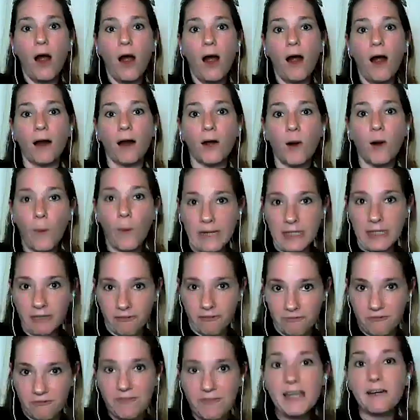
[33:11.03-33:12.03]
are going to
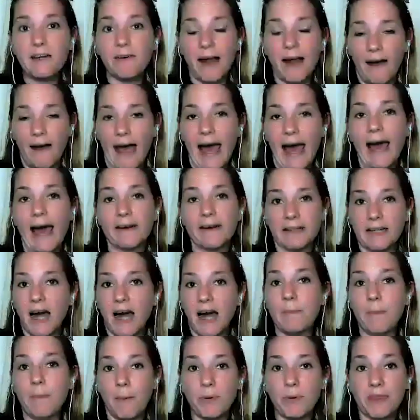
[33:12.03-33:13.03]
figure out how to
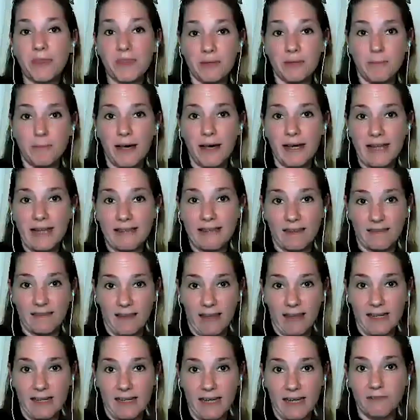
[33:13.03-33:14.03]
come up with the money that
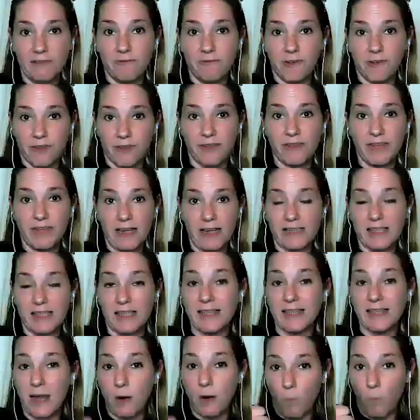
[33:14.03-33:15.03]
they need for the things
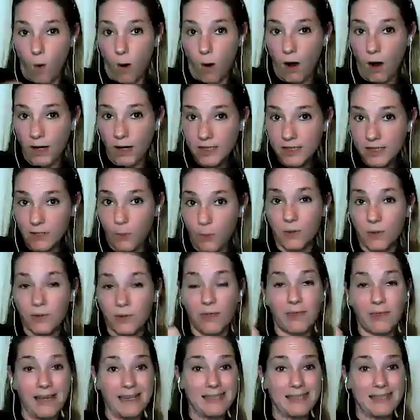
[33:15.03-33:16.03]
that they want or
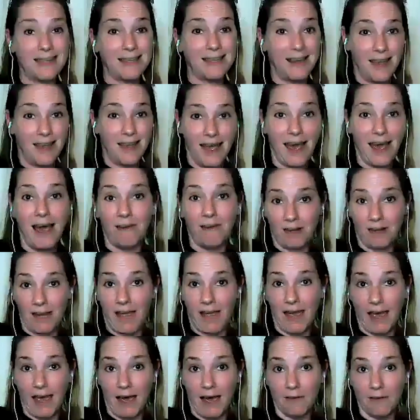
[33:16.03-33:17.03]
the things that they have to
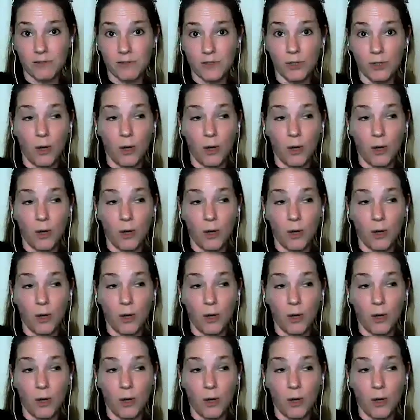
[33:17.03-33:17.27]
have.